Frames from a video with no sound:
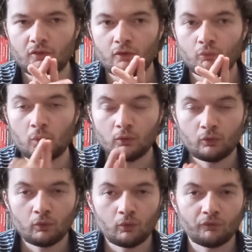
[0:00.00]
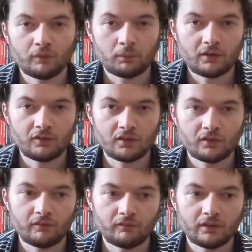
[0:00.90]
Golf World Tour for the
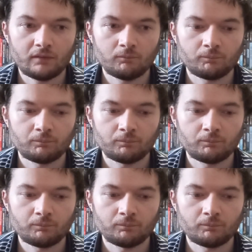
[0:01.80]
PlayStation 3.